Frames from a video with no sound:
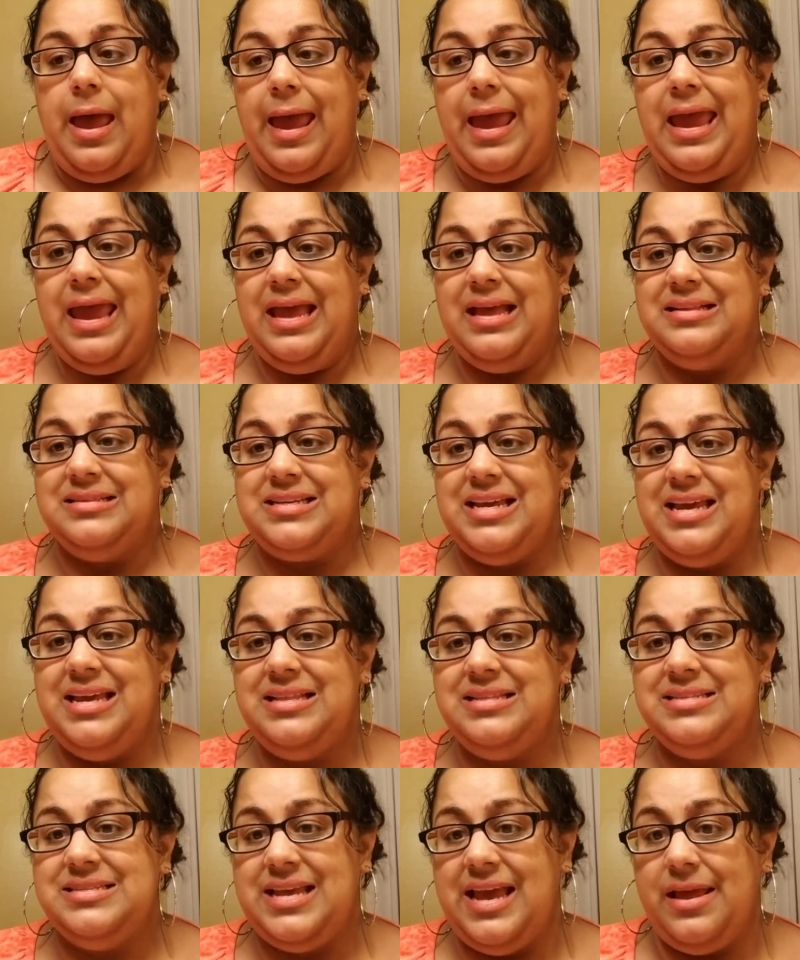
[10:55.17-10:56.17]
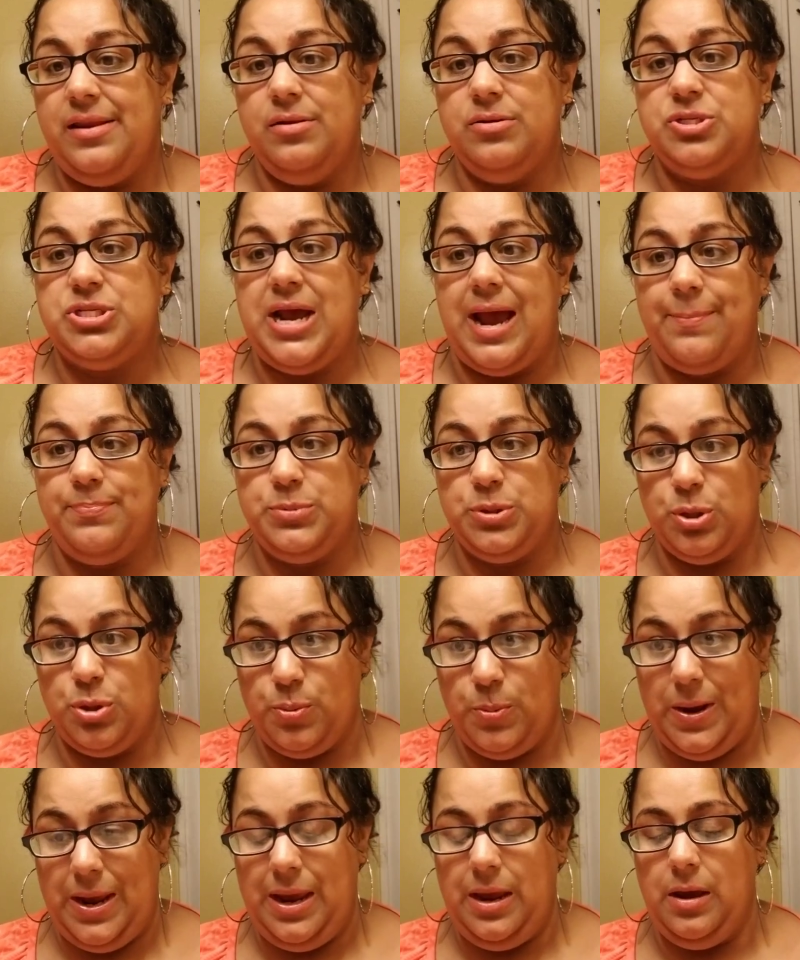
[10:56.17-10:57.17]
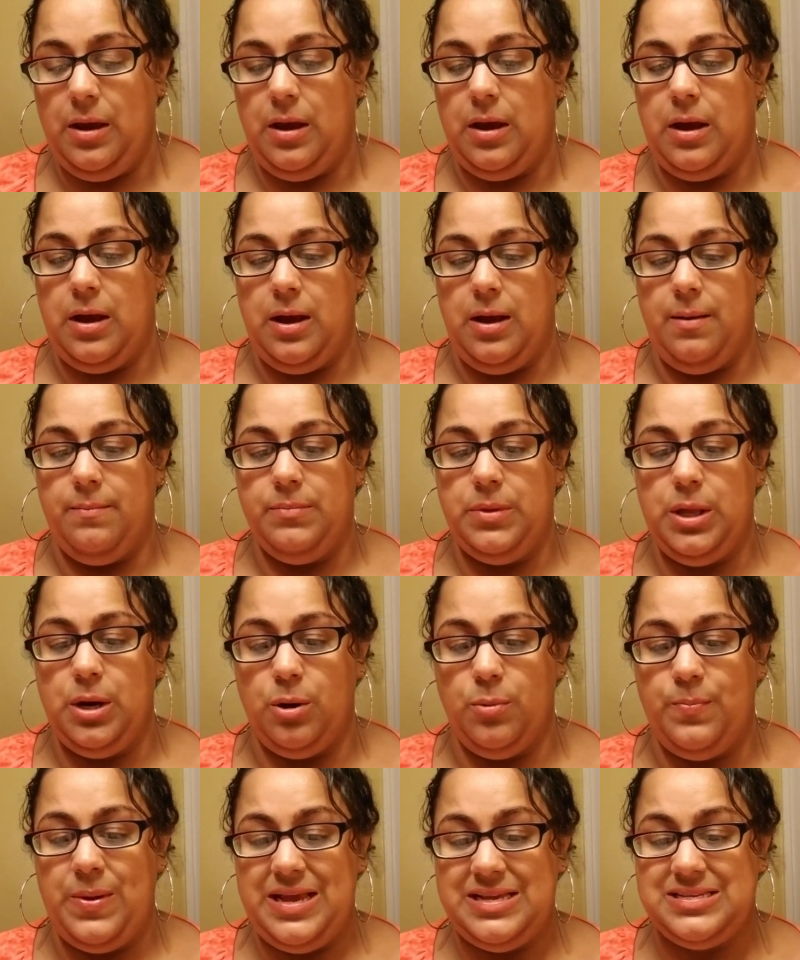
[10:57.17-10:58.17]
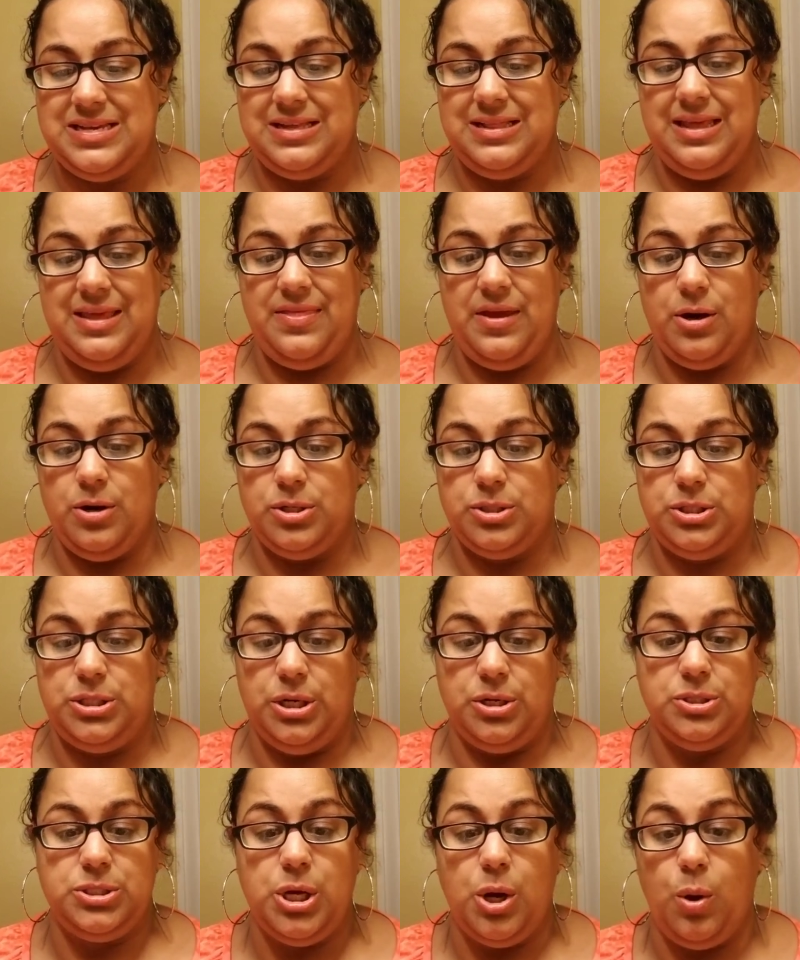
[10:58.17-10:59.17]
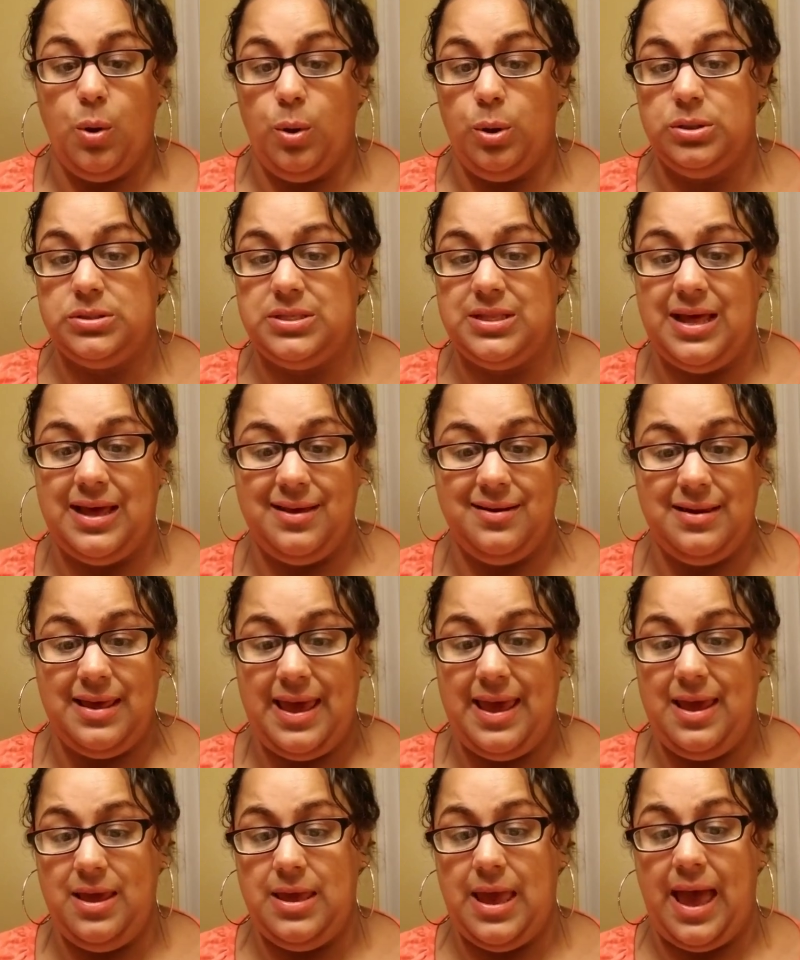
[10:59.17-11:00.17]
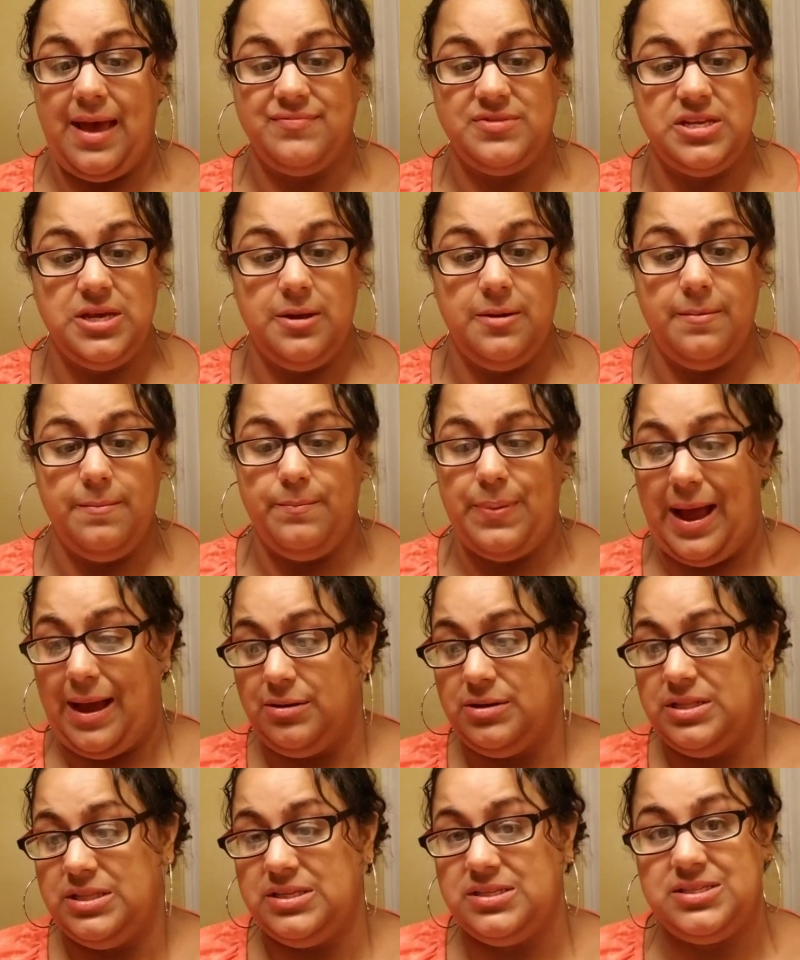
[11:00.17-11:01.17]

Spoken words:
And in Daniel chapter 3, basically they're told that, hey, you have to bow to the